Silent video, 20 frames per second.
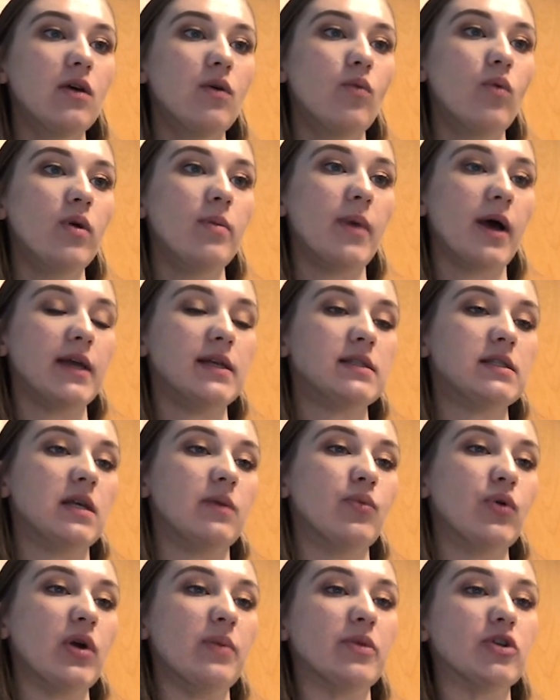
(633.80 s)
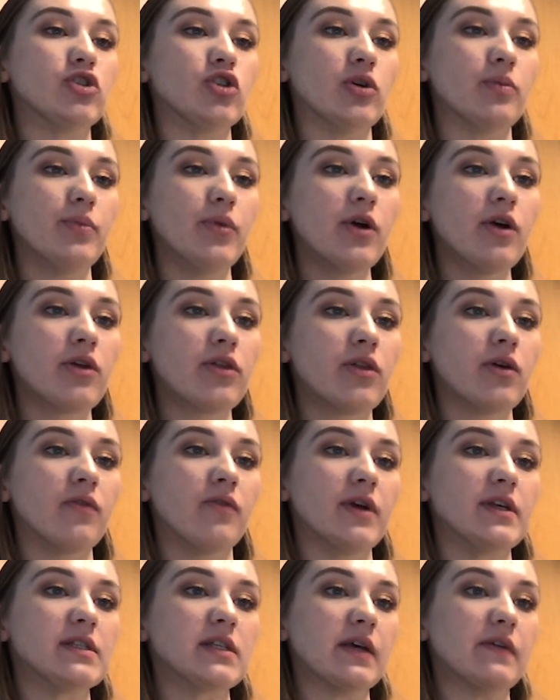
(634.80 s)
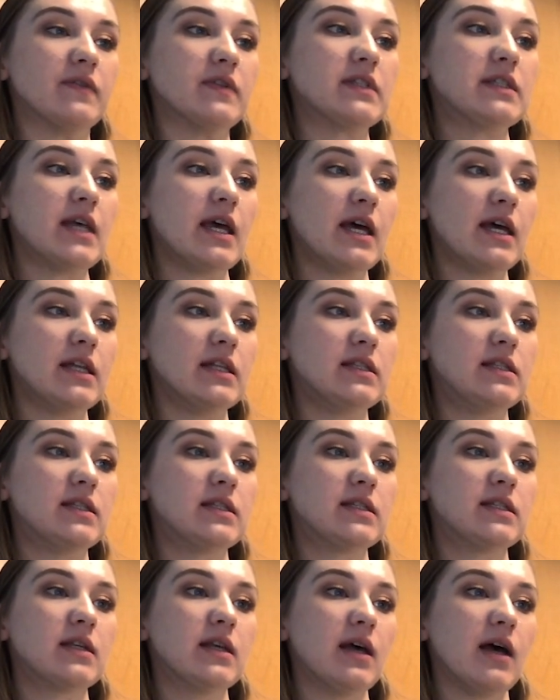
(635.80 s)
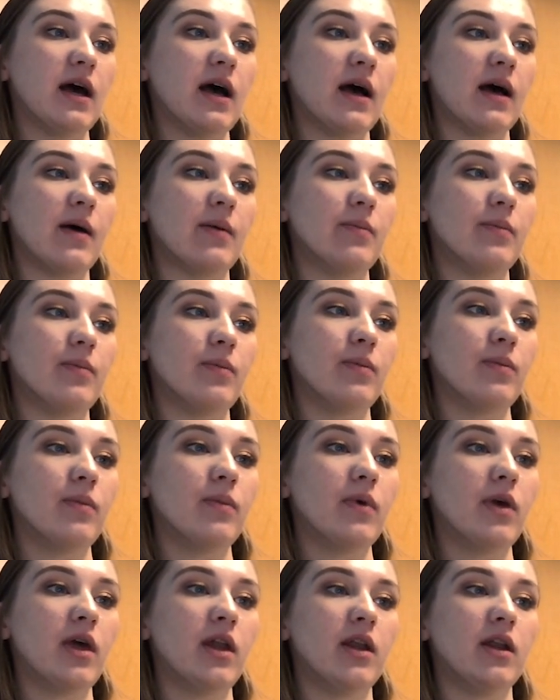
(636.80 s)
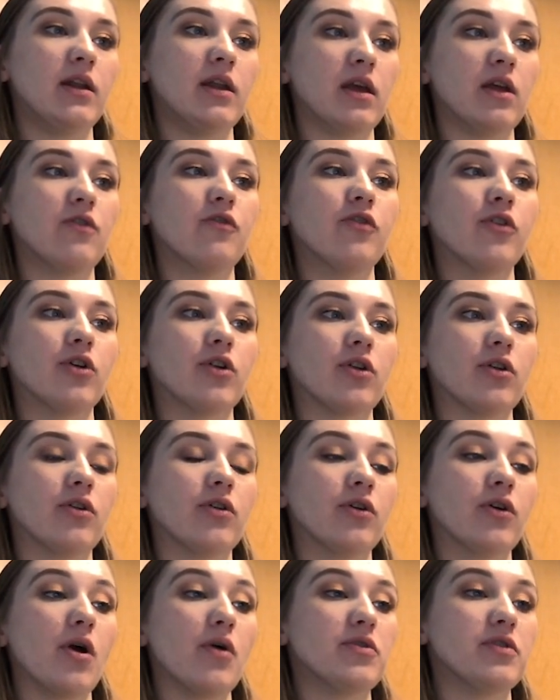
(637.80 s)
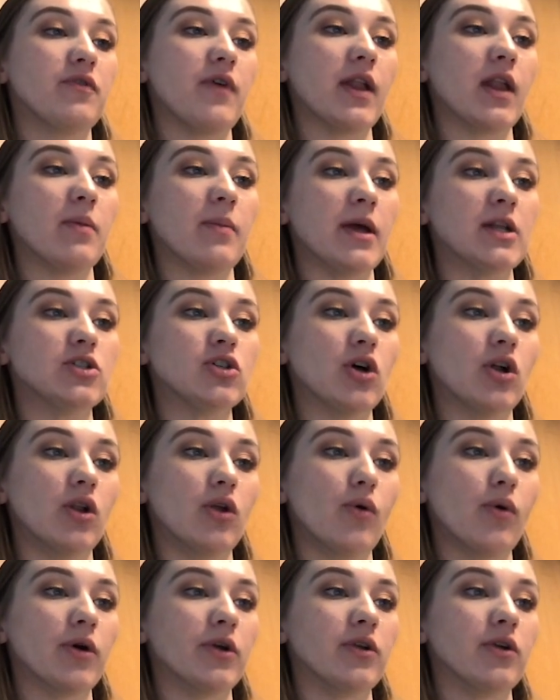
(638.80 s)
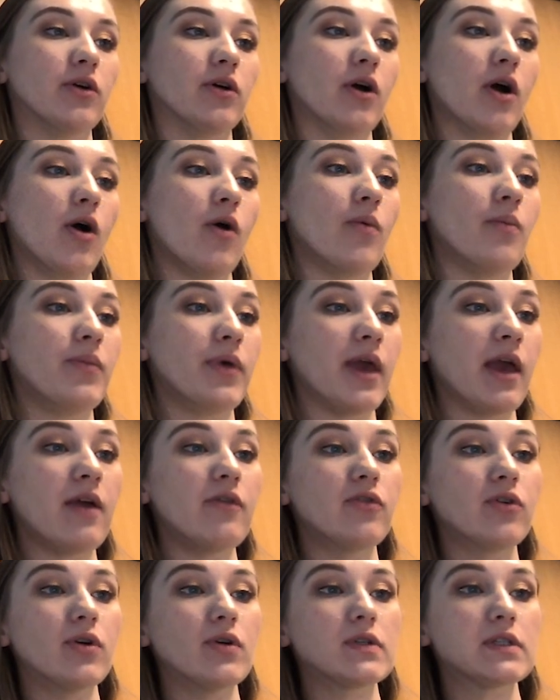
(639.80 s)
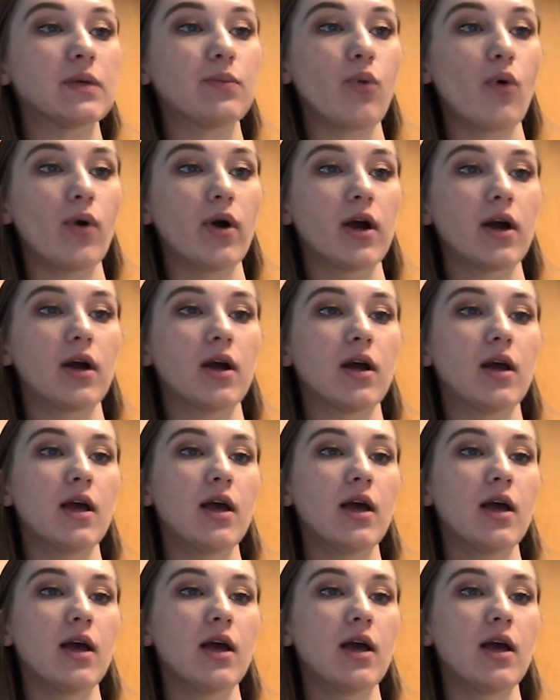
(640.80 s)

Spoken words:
We might see premature birth, a risk of SIDS, and a need for neurodevelopmental or neurobehavioral support.